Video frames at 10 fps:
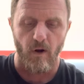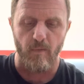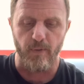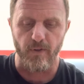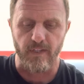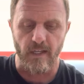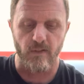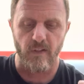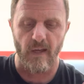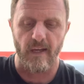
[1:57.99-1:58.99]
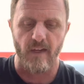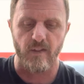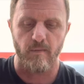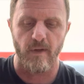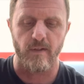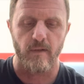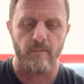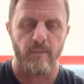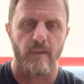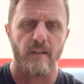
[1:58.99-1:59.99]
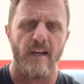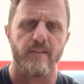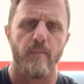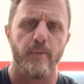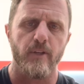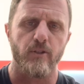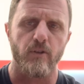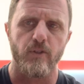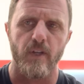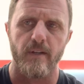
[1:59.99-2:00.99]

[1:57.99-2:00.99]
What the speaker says: are built into that estimate. Lots of pictures and